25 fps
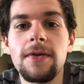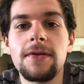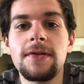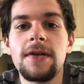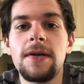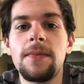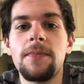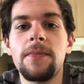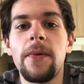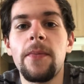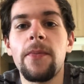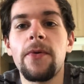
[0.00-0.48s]

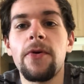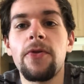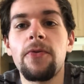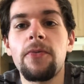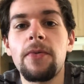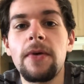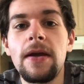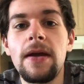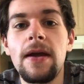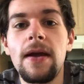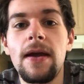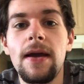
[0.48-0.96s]
tip number
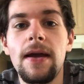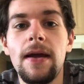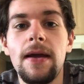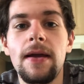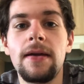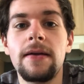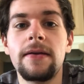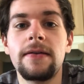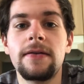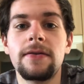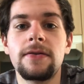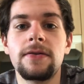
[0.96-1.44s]
3
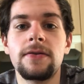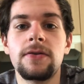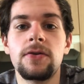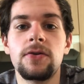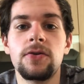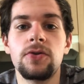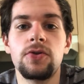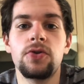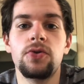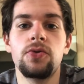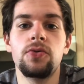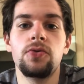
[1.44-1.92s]
is
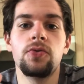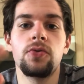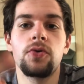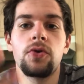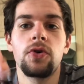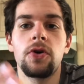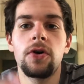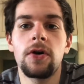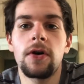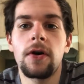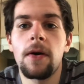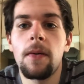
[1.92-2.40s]
to
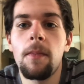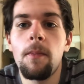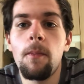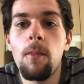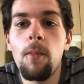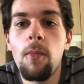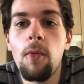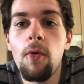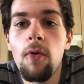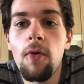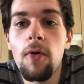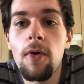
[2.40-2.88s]
cook
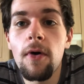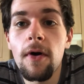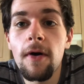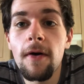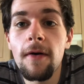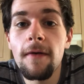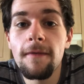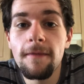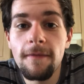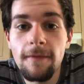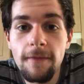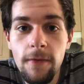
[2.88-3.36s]
more
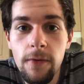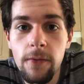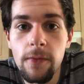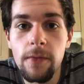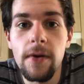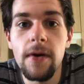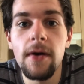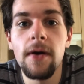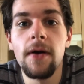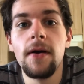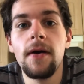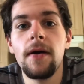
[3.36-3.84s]

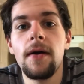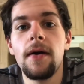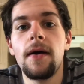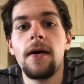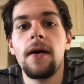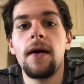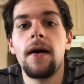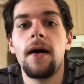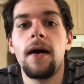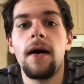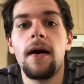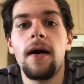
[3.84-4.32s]
food.
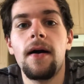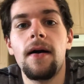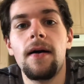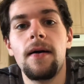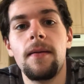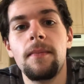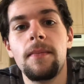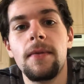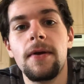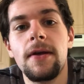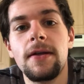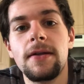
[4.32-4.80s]

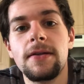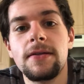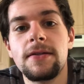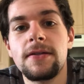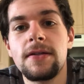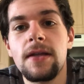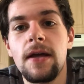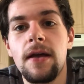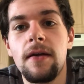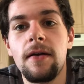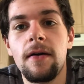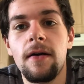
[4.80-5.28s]

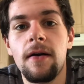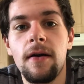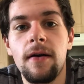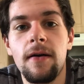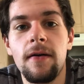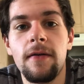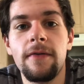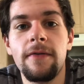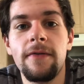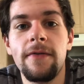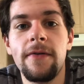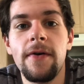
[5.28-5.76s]
Instead
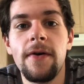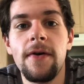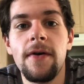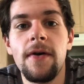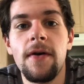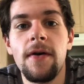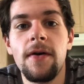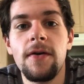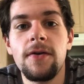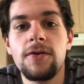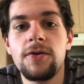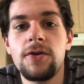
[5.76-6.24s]
of
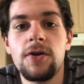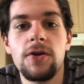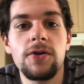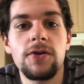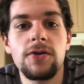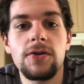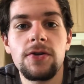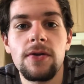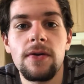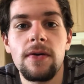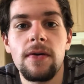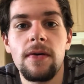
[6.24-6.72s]

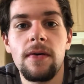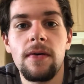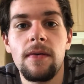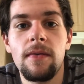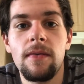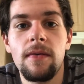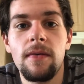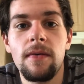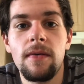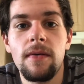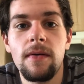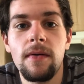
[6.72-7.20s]
just
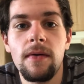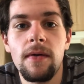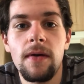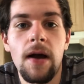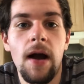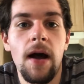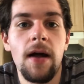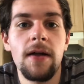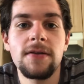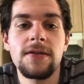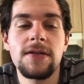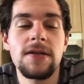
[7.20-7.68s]

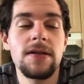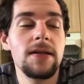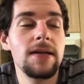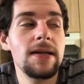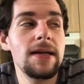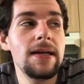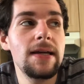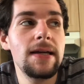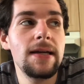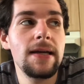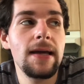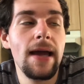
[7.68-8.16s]
constantly
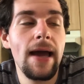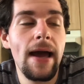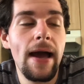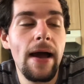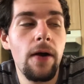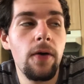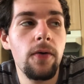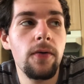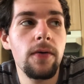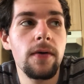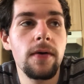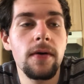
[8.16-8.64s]
eating
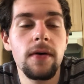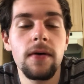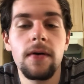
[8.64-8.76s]
out,